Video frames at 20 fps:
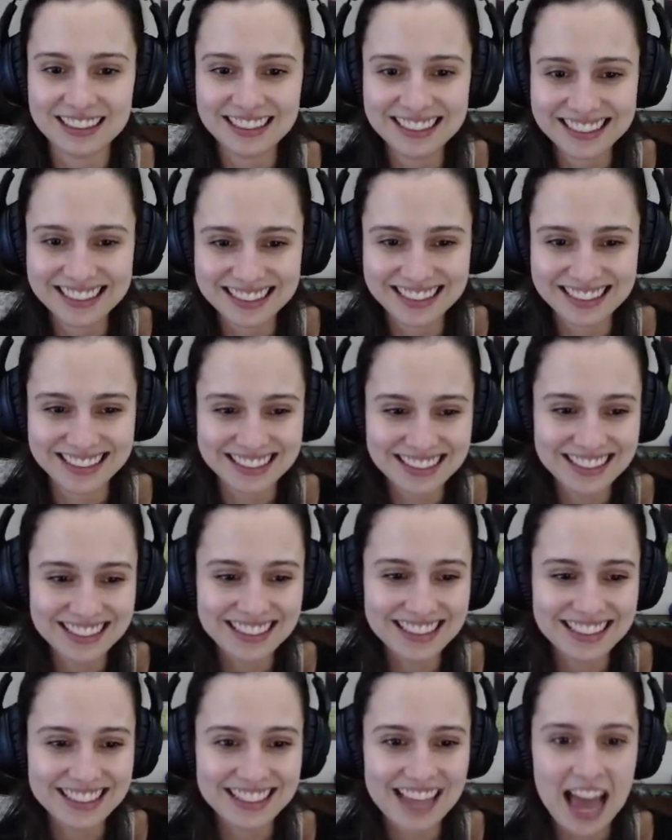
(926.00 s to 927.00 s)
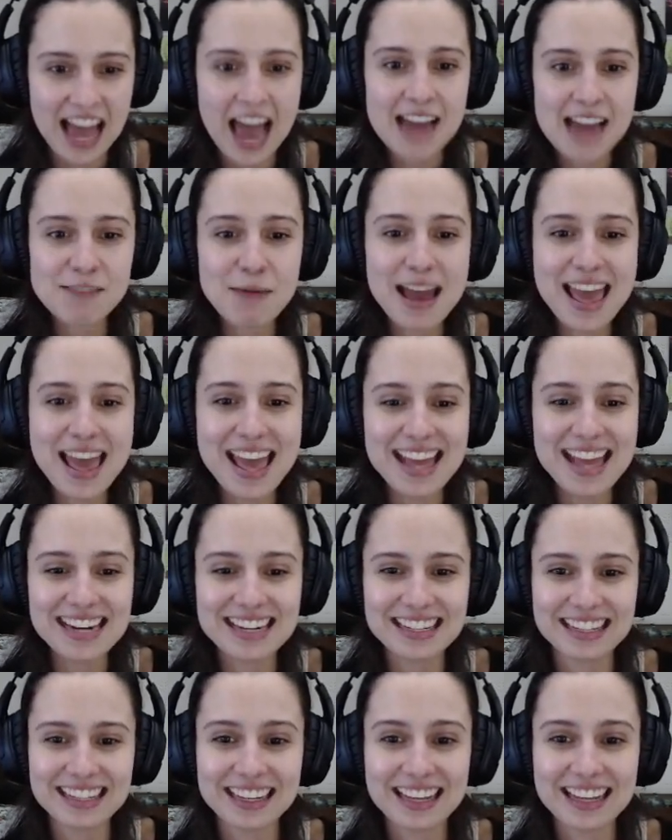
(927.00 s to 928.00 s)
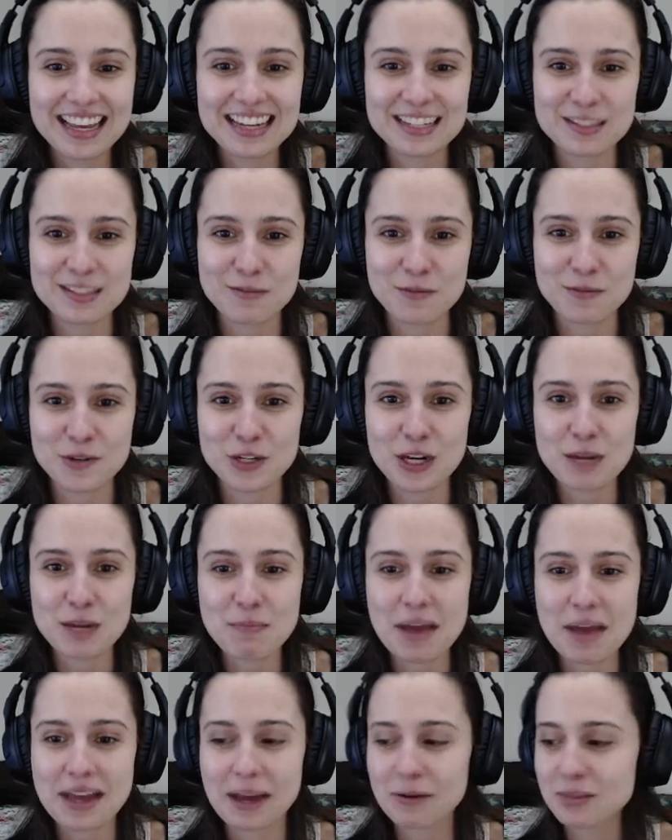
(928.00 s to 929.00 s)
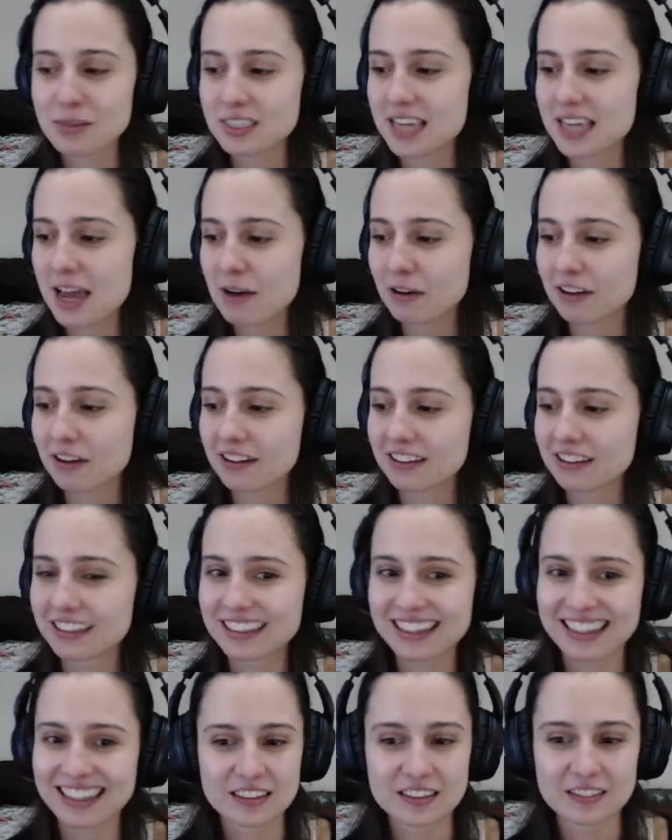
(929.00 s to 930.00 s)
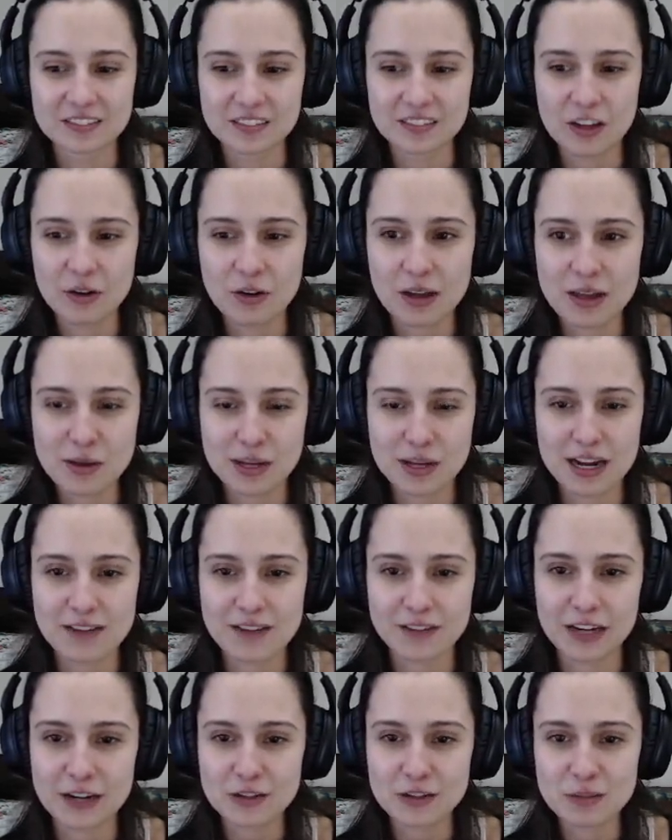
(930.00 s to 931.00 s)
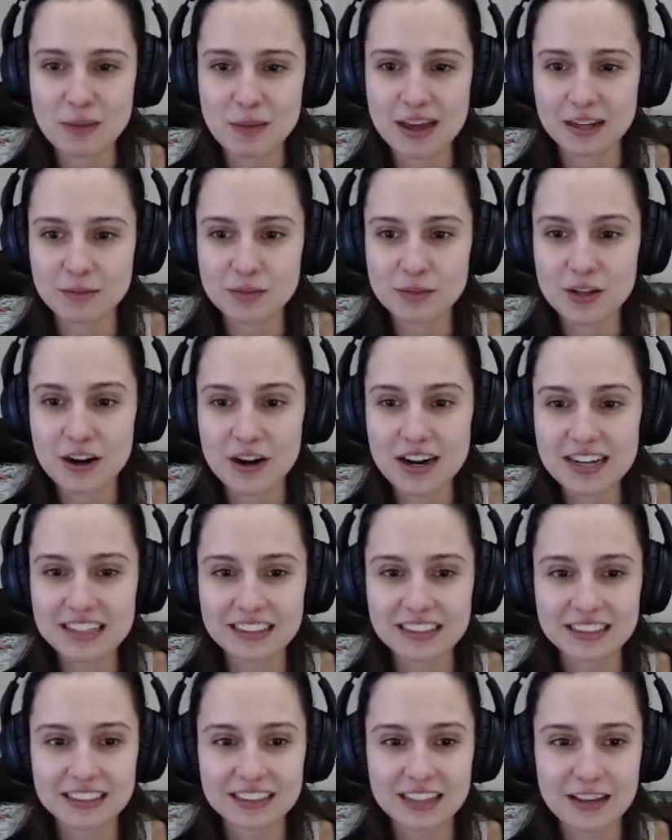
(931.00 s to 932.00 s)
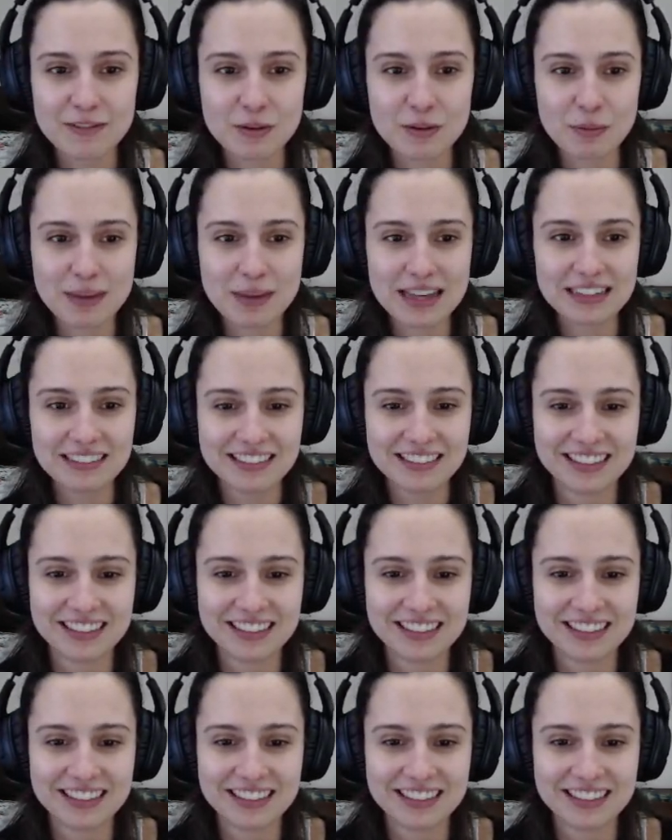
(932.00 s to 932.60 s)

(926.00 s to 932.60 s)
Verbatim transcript: I win! It is officially my house now. Okay, you can have your house back. I'm sorry. I feel bad.